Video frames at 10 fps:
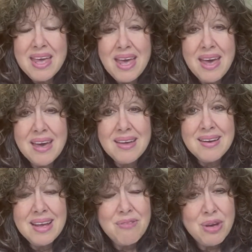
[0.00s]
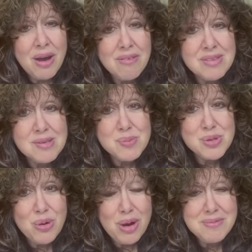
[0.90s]
And if you haven't
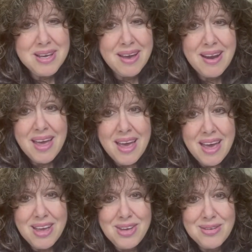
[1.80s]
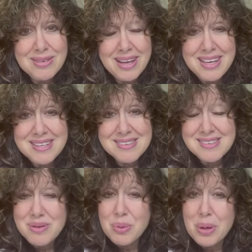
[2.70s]
subscribed yet, and you like to
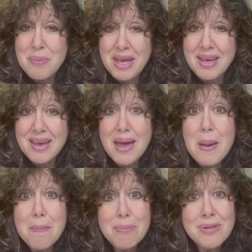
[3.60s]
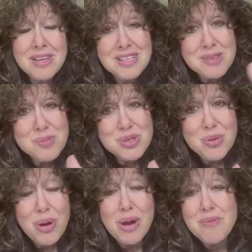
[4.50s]
see what I make, please
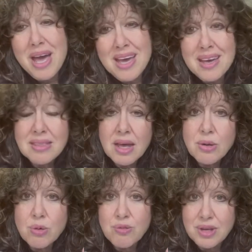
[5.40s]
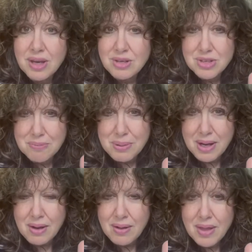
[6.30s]
subscribe, hit that notification
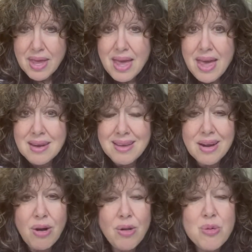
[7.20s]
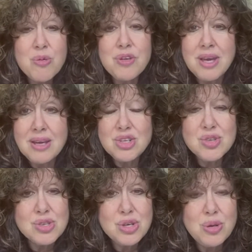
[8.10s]
bell, and get all
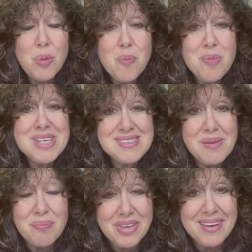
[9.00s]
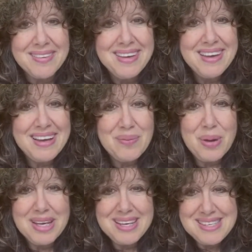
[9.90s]
notifications so you don't miss something. I
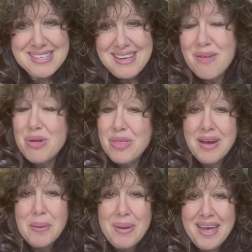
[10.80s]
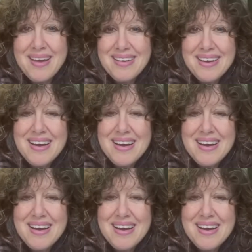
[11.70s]
want you to see everything I make.